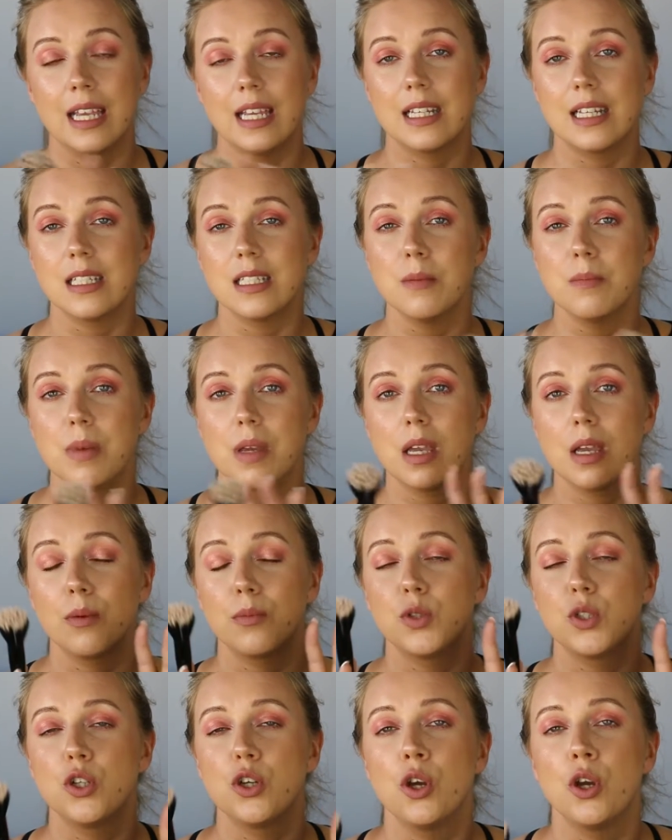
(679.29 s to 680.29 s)
It doesn't pick
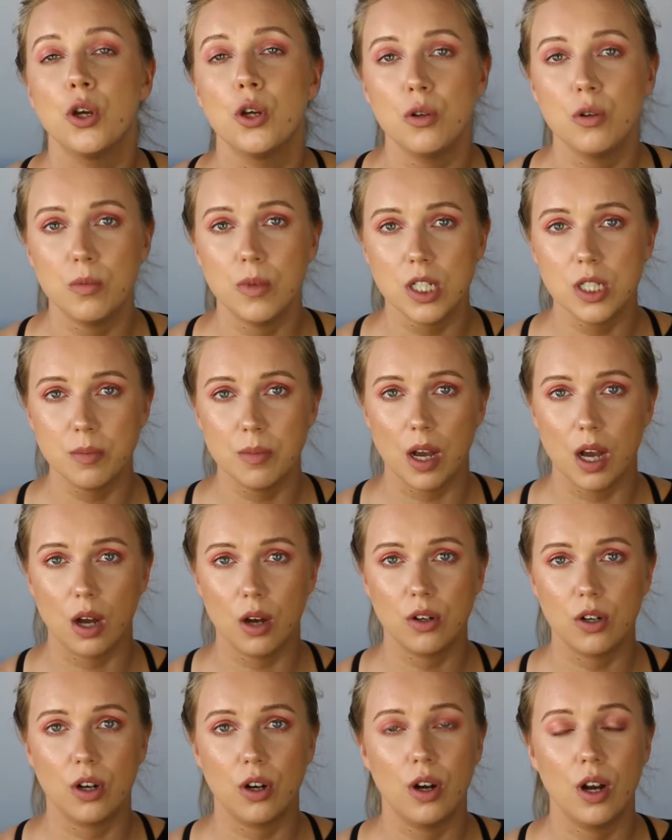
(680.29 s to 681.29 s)
up too much
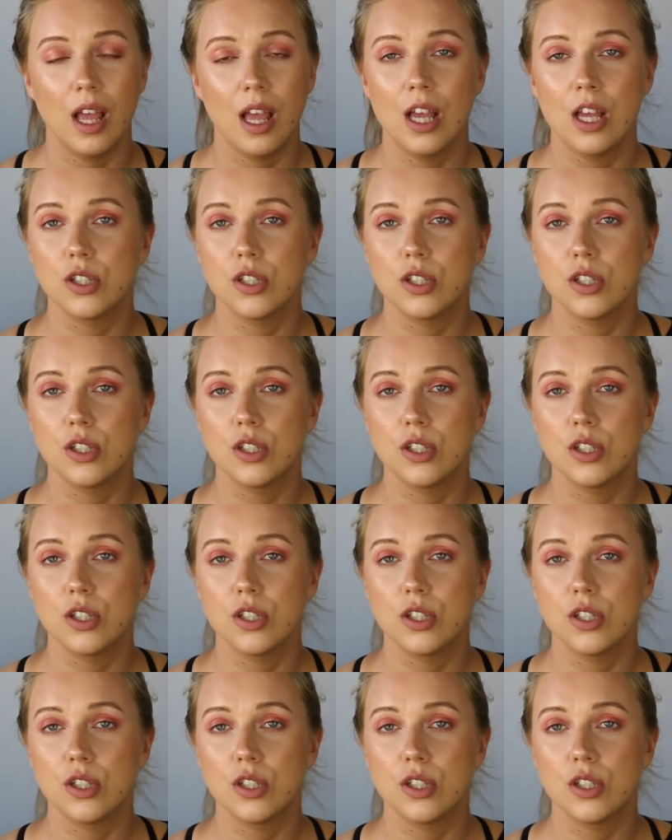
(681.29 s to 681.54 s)
powder,